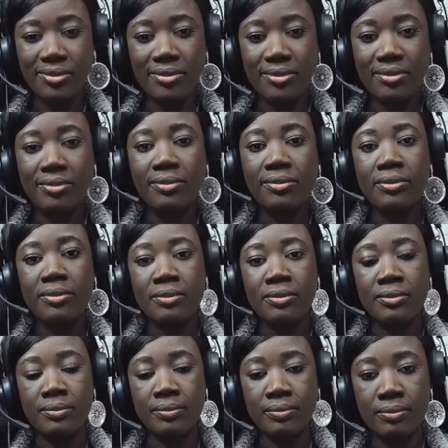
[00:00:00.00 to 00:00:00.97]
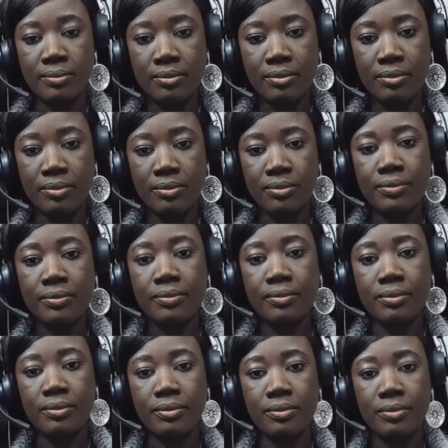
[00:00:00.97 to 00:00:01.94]

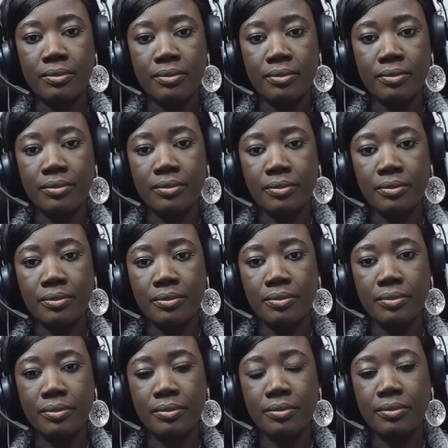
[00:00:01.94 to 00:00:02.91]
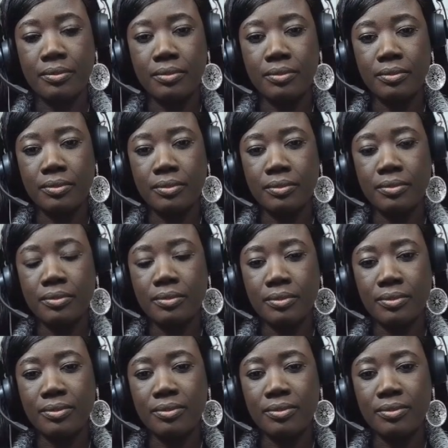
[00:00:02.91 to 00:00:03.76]
No words are spoken by the person on screen.